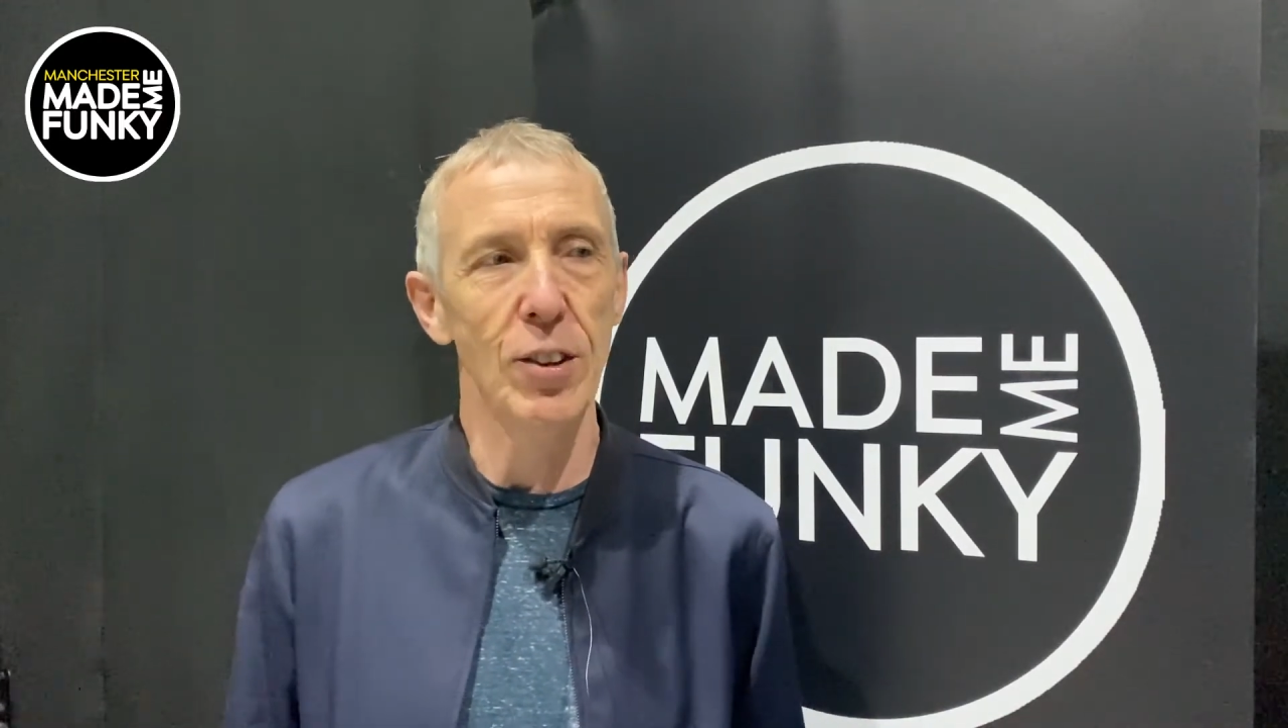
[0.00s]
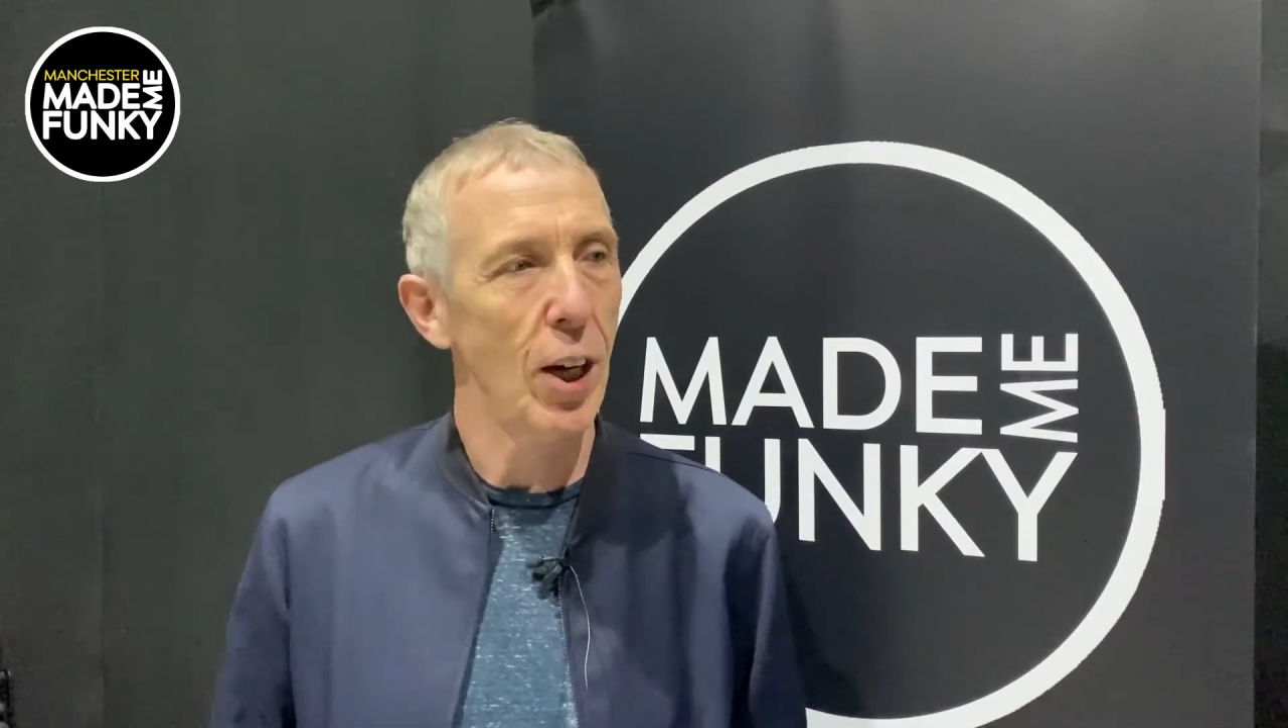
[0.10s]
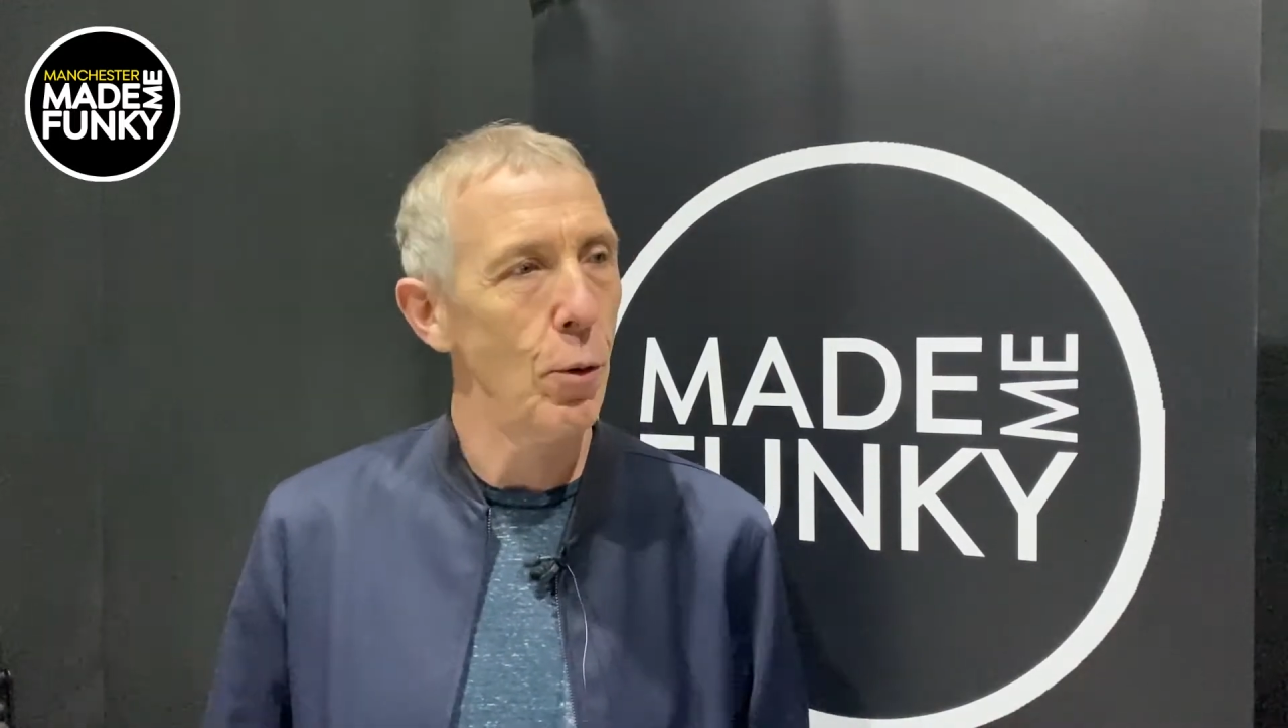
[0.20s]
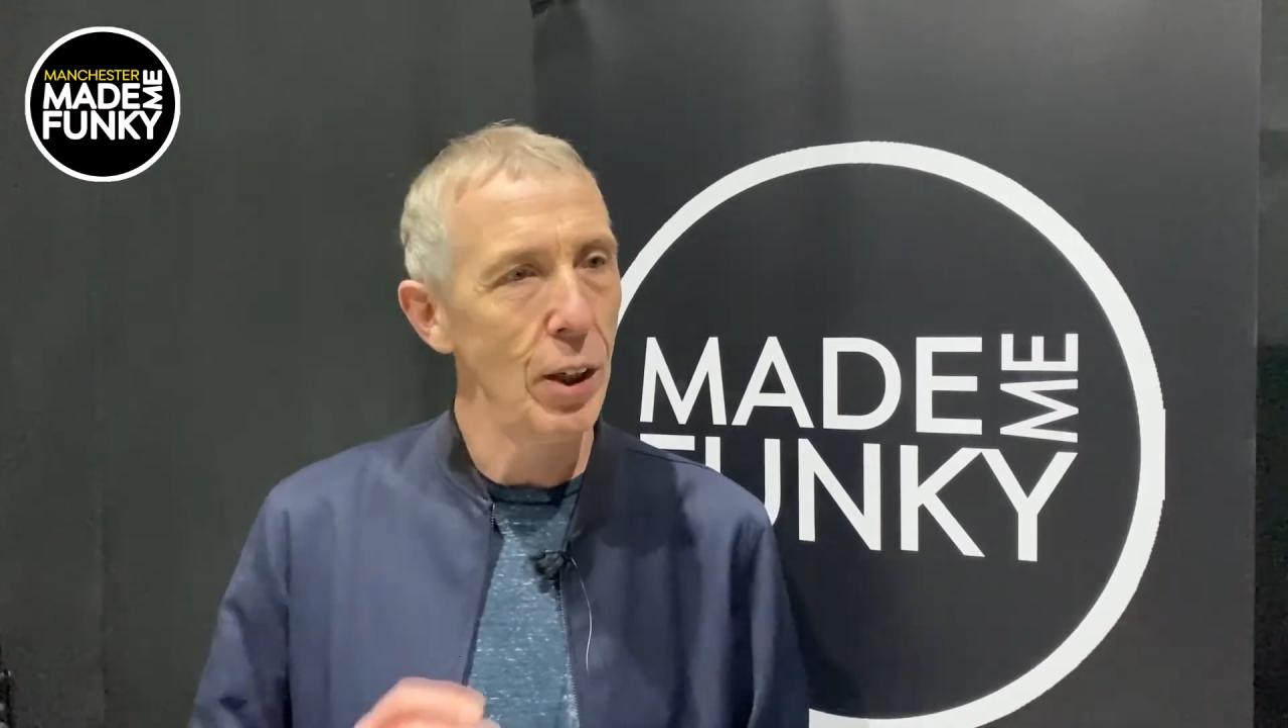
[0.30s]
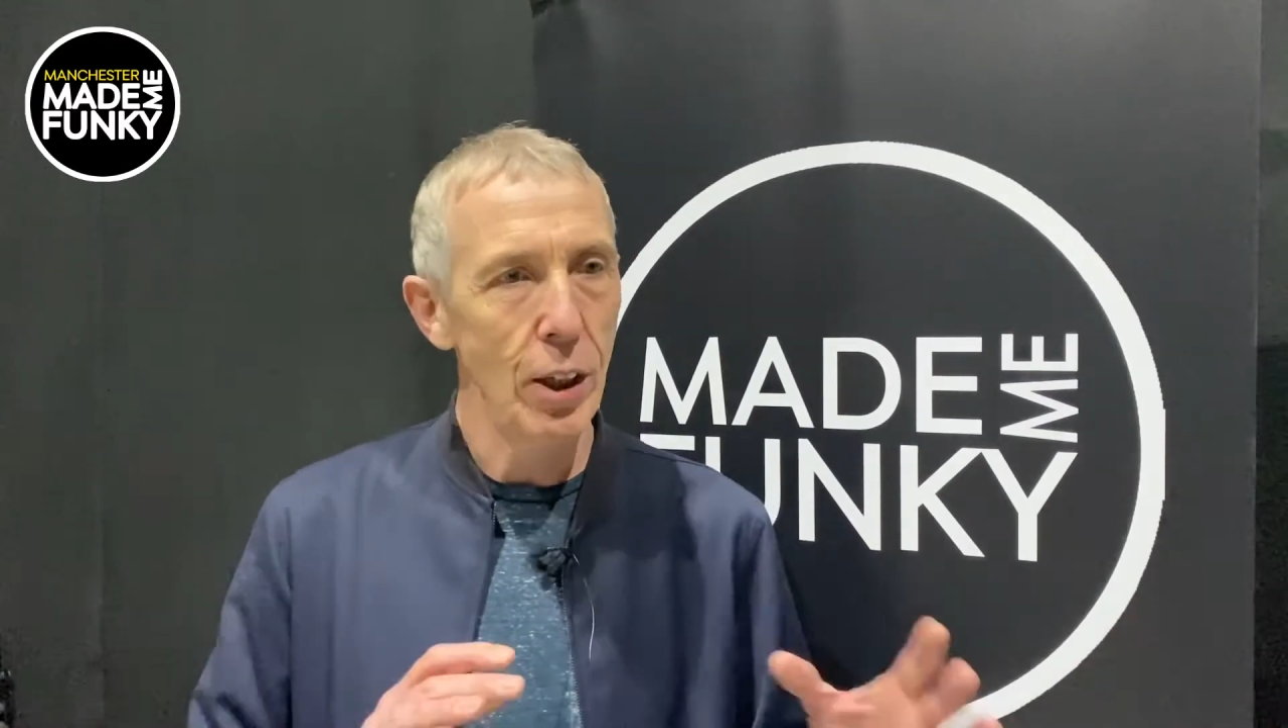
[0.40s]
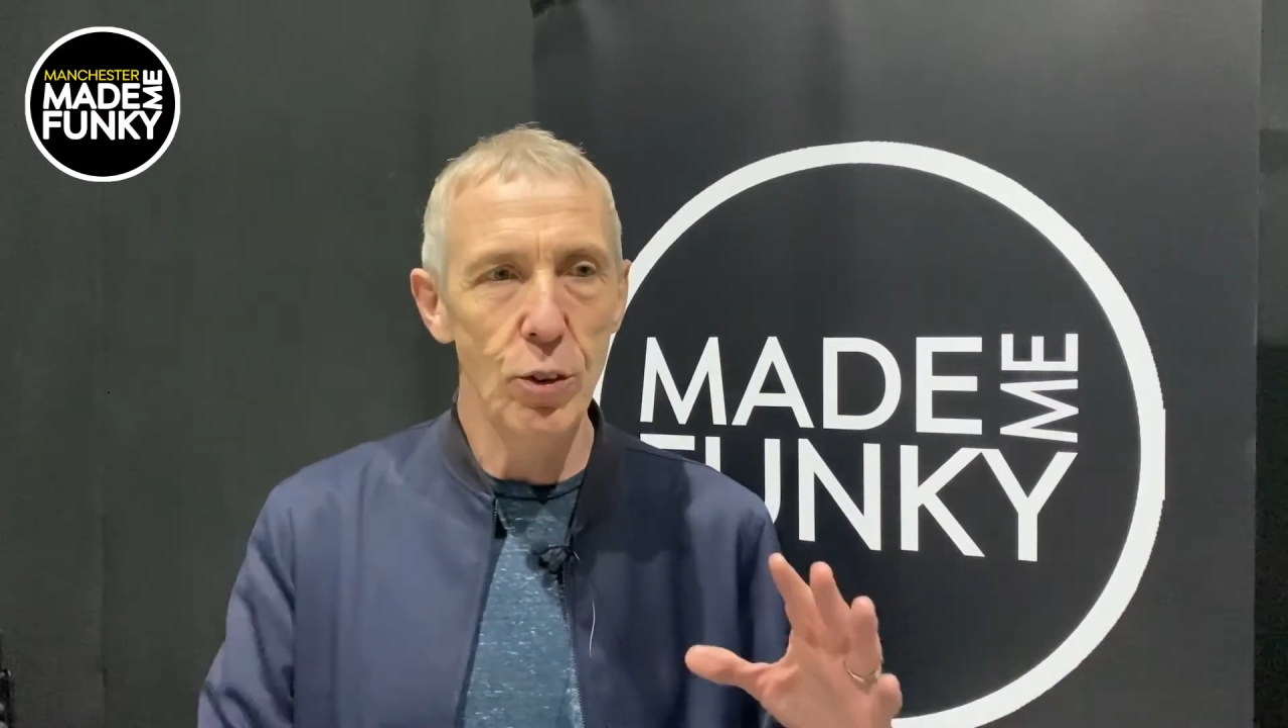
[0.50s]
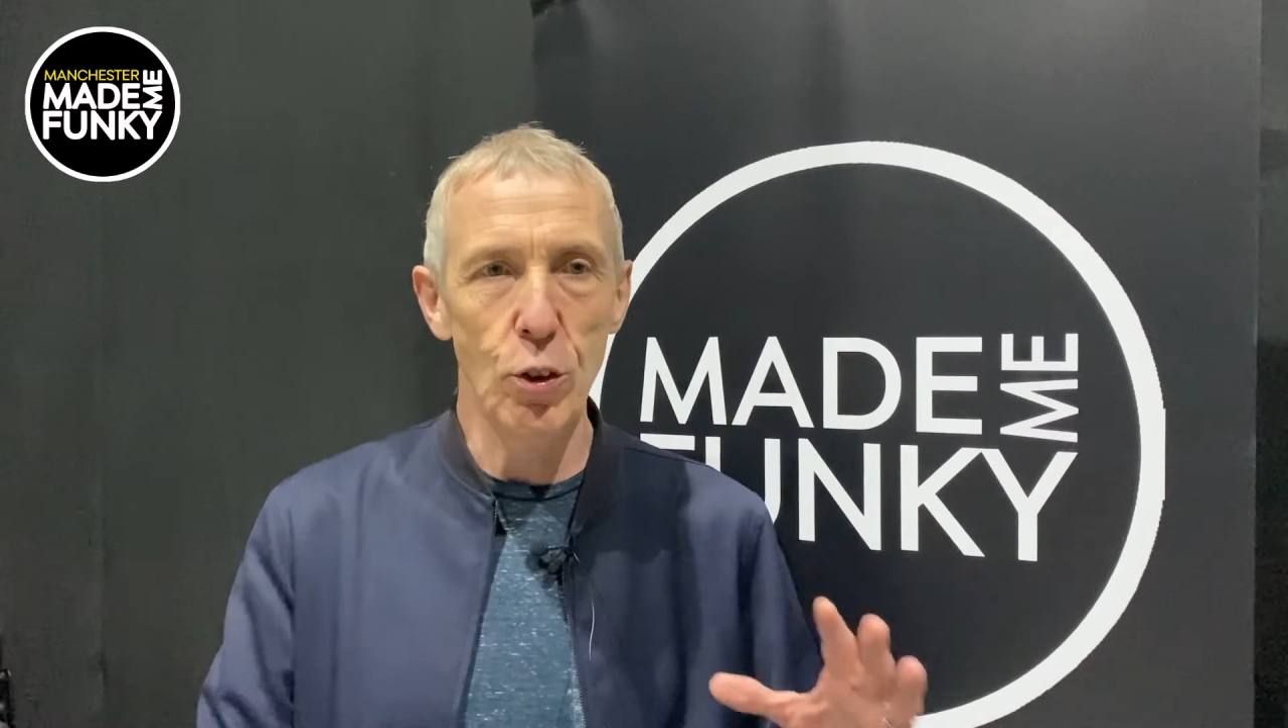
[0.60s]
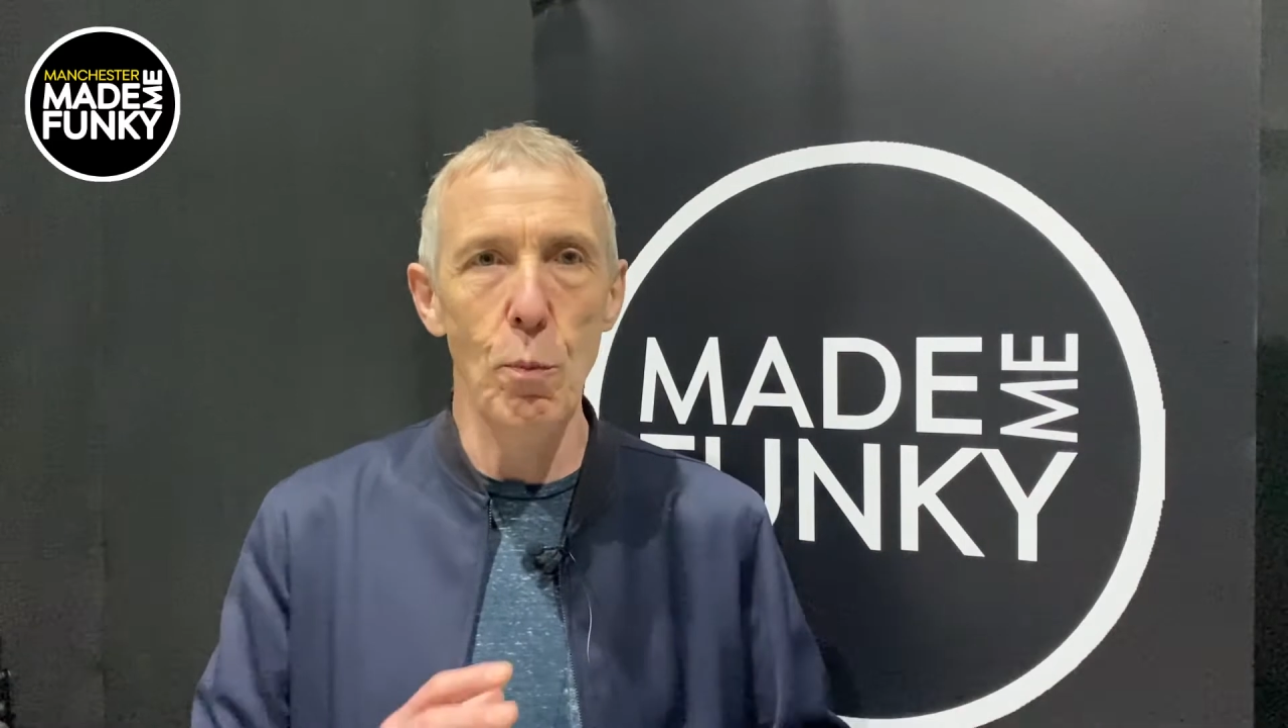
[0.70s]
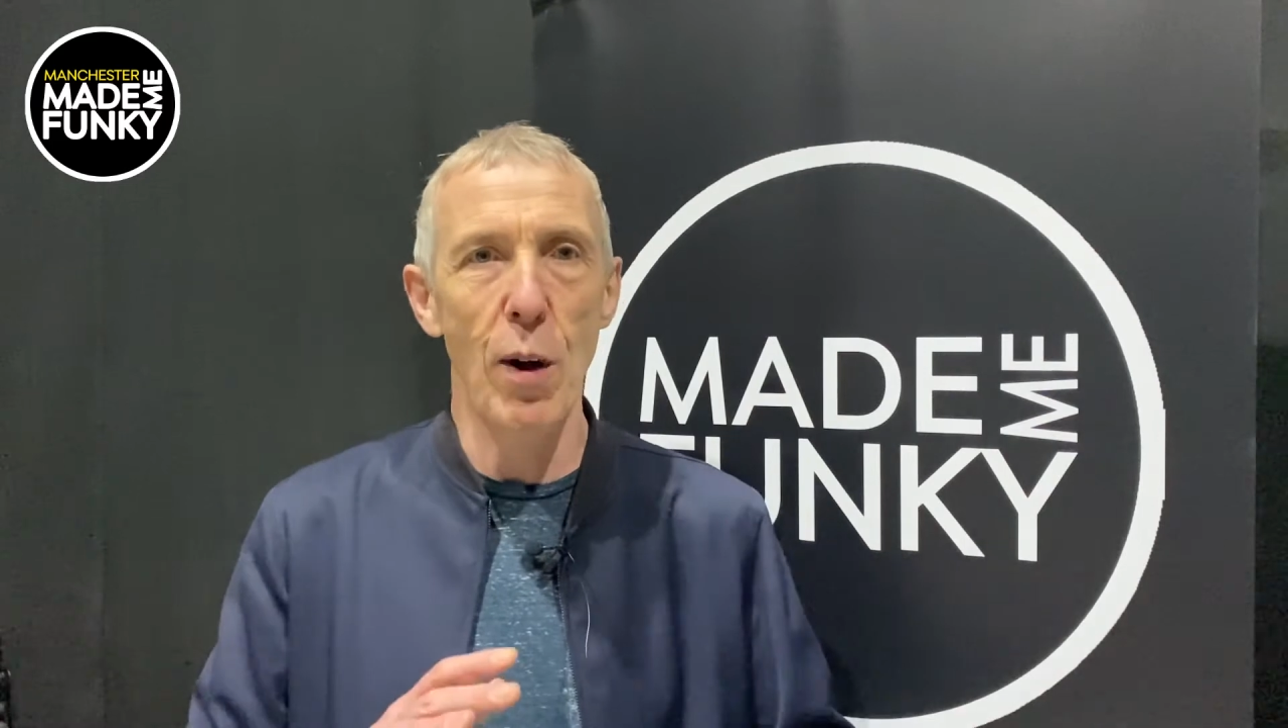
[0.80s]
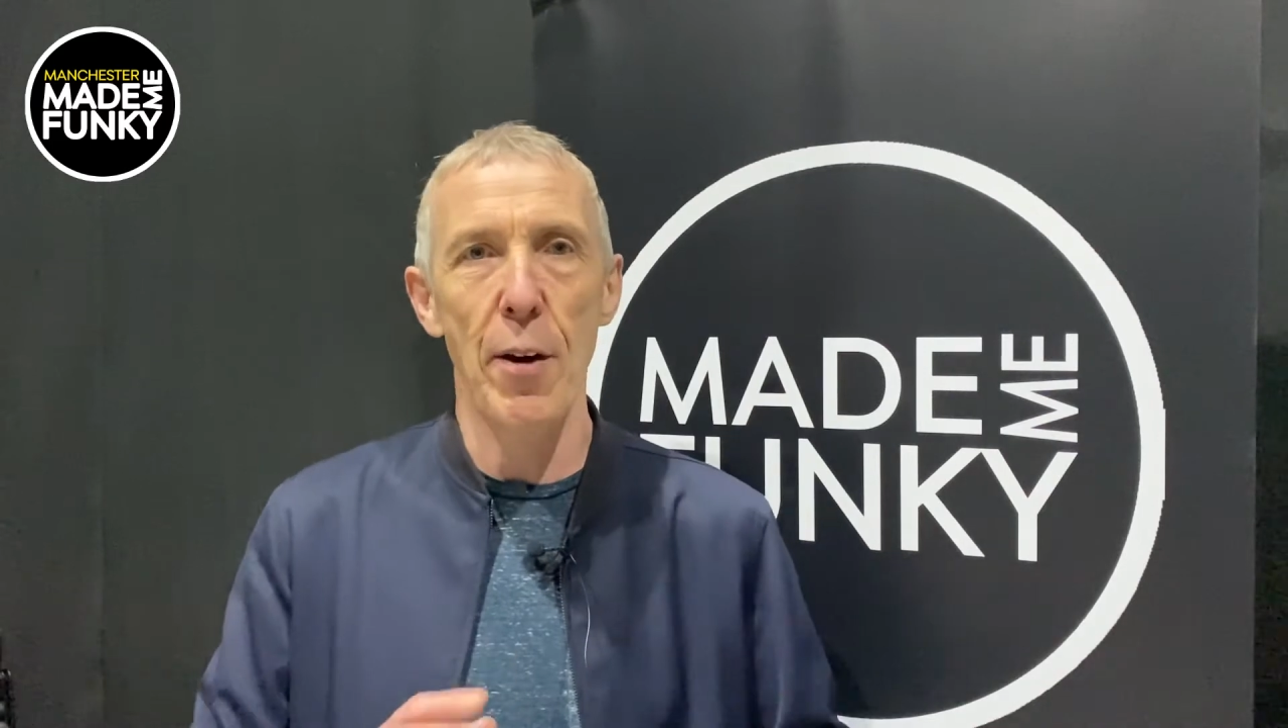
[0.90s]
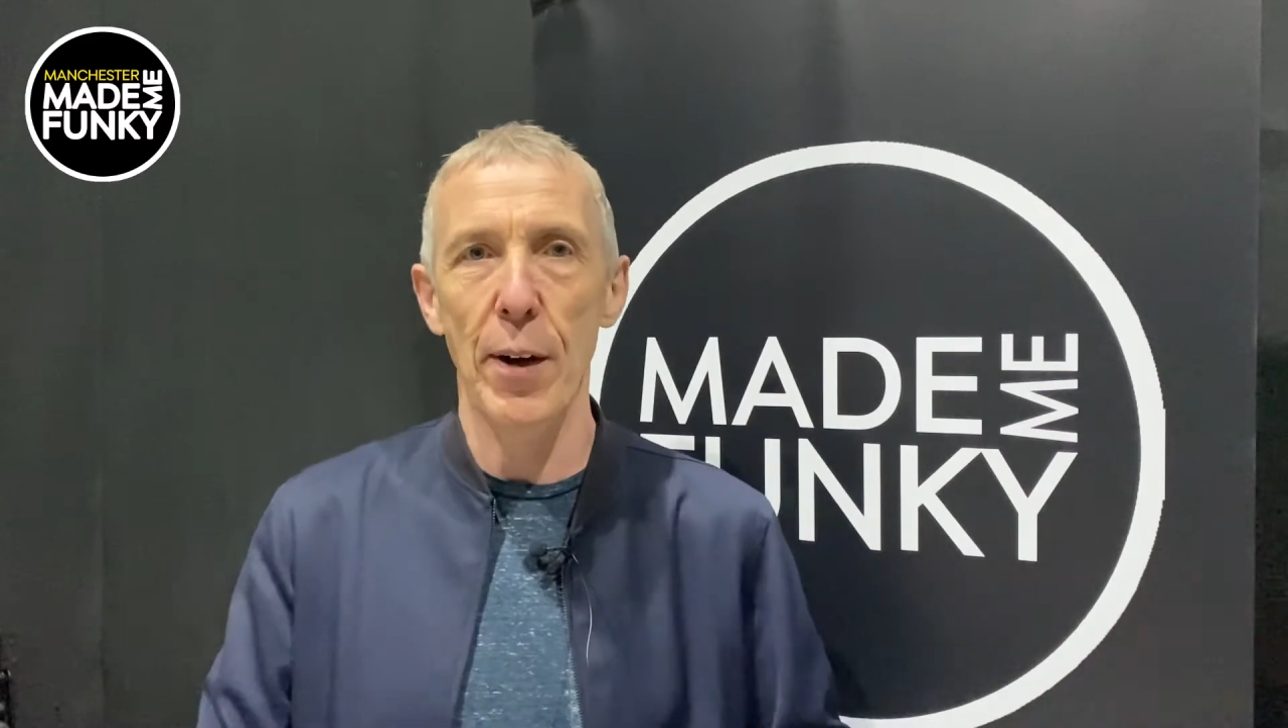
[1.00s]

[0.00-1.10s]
So somewhere